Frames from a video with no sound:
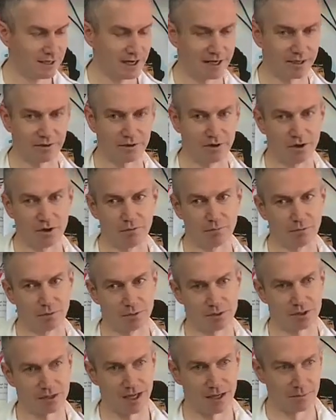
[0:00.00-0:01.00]
I don't know if
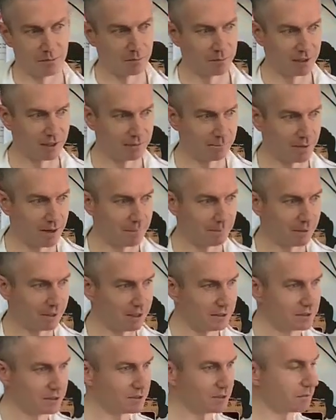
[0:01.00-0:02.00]
they're stable breeding
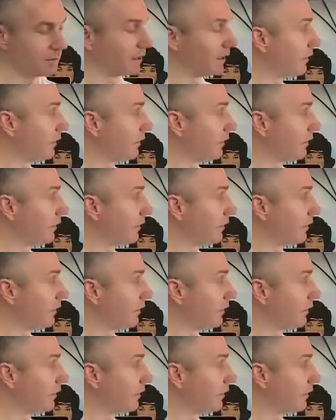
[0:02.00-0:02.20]
populations, but